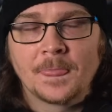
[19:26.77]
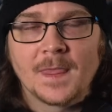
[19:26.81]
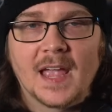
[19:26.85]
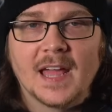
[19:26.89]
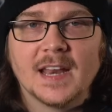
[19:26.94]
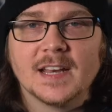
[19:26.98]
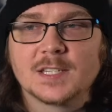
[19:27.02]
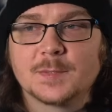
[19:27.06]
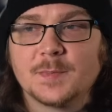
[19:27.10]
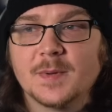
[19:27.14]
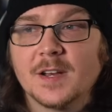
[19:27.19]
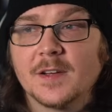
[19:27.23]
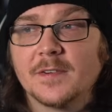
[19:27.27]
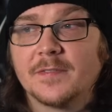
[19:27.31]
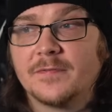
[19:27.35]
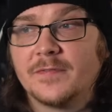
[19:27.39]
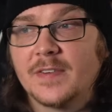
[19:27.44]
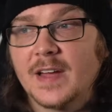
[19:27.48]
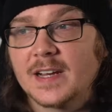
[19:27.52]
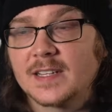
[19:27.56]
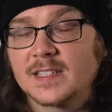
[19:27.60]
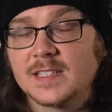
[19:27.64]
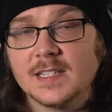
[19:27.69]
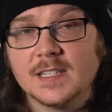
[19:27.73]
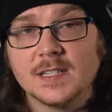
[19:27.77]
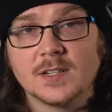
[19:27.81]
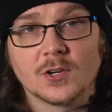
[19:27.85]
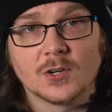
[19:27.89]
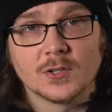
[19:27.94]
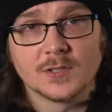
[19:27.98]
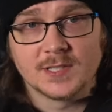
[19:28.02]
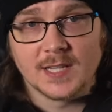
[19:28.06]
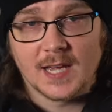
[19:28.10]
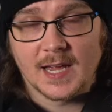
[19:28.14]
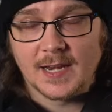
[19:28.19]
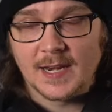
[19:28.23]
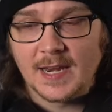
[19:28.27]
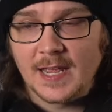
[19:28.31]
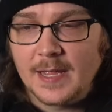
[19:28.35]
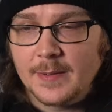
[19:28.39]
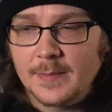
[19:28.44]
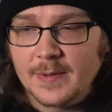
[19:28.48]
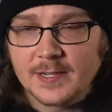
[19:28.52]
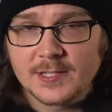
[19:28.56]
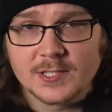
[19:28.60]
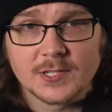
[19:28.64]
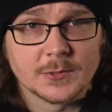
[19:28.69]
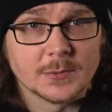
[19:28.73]
and it's been affecting her
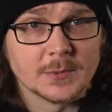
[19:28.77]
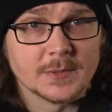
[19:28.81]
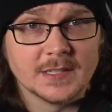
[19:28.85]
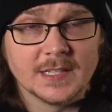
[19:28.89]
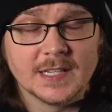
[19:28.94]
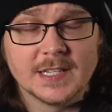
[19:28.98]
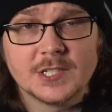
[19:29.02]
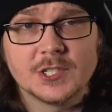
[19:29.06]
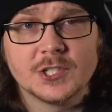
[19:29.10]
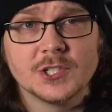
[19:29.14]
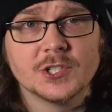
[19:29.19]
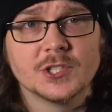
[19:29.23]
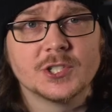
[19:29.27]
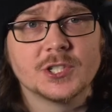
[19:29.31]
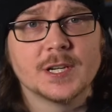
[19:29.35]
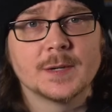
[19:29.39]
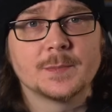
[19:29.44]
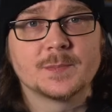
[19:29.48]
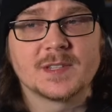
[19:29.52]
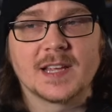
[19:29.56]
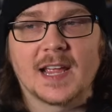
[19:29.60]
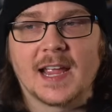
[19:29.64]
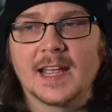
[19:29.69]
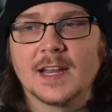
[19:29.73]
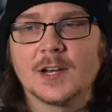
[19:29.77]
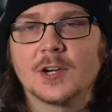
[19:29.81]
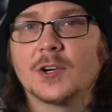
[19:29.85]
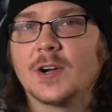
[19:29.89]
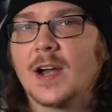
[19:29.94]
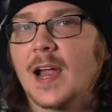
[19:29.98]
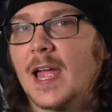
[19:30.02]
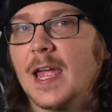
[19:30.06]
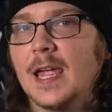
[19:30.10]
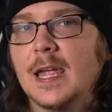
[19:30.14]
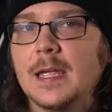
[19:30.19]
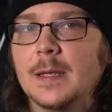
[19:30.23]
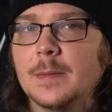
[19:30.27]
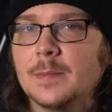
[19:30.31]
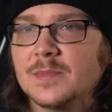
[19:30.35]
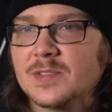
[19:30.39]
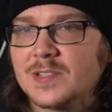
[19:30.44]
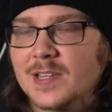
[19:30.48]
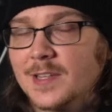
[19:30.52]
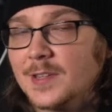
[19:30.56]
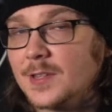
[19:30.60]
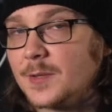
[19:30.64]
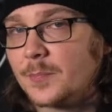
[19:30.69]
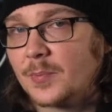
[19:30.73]
dynamics, her relationships, and her aims
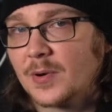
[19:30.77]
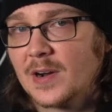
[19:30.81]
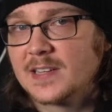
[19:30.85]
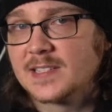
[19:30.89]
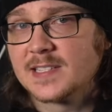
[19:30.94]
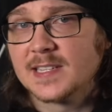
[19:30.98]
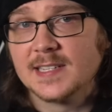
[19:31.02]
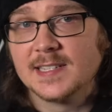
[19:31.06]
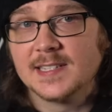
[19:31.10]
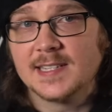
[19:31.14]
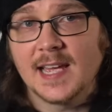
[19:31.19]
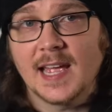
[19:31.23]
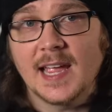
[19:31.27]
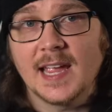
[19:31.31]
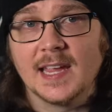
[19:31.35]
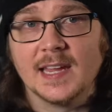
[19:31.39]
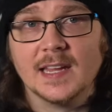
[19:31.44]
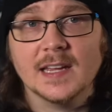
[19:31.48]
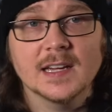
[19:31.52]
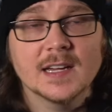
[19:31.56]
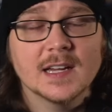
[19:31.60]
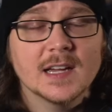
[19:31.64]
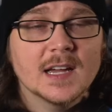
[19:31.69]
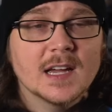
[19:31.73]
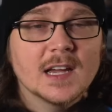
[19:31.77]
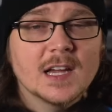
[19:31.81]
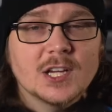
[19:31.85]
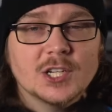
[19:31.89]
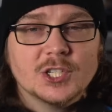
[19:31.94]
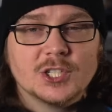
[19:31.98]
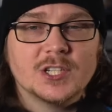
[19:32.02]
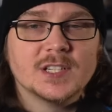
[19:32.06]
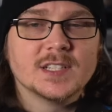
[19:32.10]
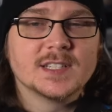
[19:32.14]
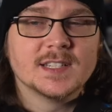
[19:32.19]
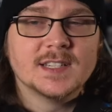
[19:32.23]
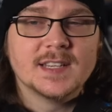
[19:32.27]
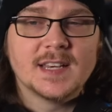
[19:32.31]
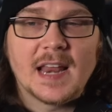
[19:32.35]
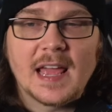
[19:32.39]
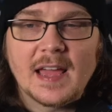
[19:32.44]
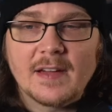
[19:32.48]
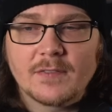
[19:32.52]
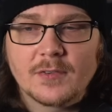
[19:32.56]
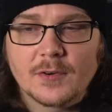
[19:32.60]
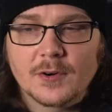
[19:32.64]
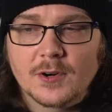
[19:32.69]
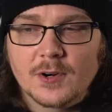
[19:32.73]
in the present day. She's
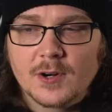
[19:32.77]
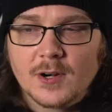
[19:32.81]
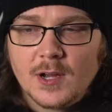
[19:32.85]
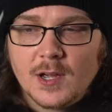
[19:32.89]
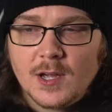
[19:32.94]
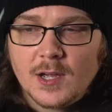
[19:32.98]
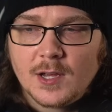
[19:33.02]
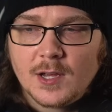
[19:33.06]
never